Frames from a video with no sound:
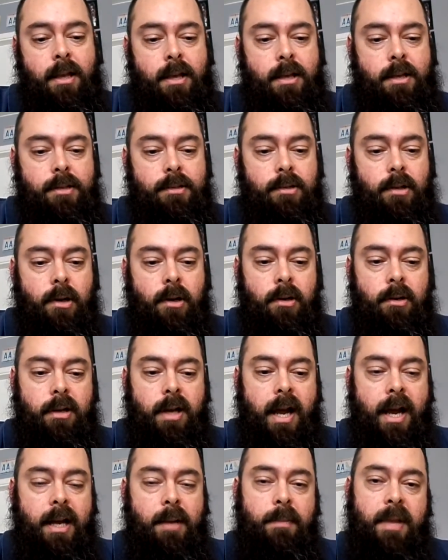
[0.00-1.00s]
So
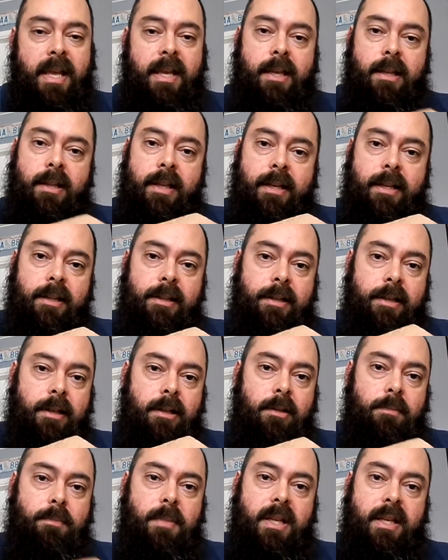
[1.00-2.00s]
kind of make it like a
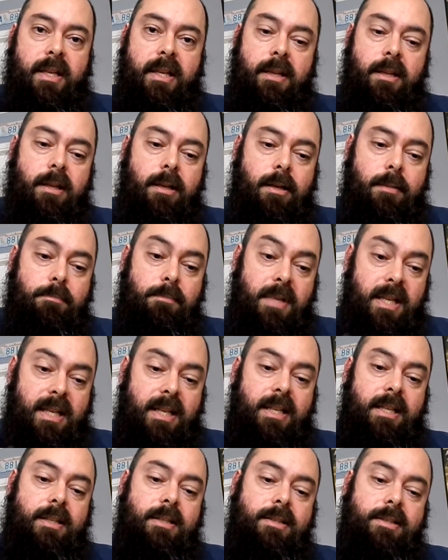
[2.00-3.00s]
little min
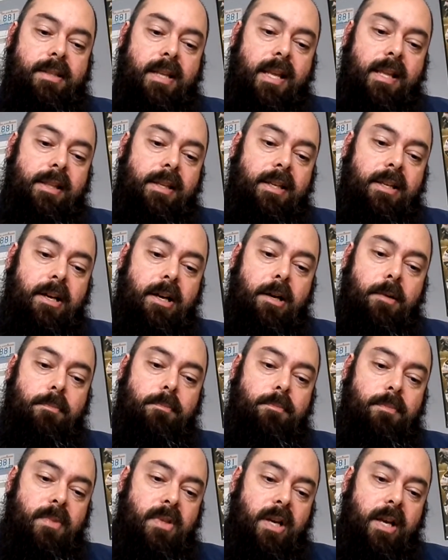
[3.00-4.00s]
mini Stanley Cup
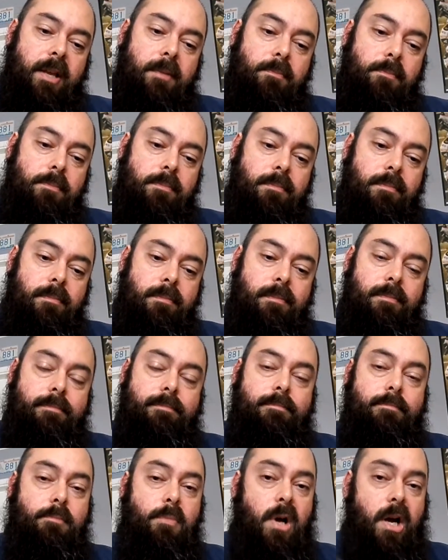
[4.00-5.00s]
type
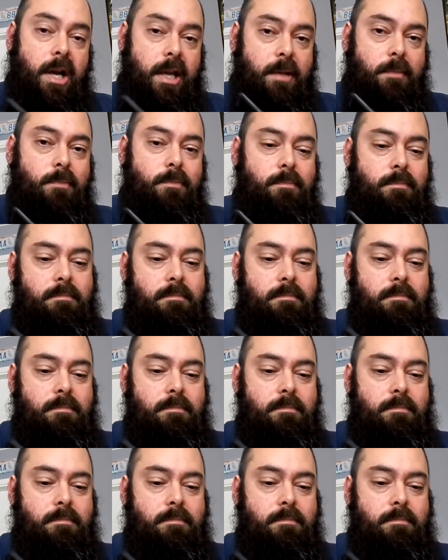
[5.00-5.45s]
pipe.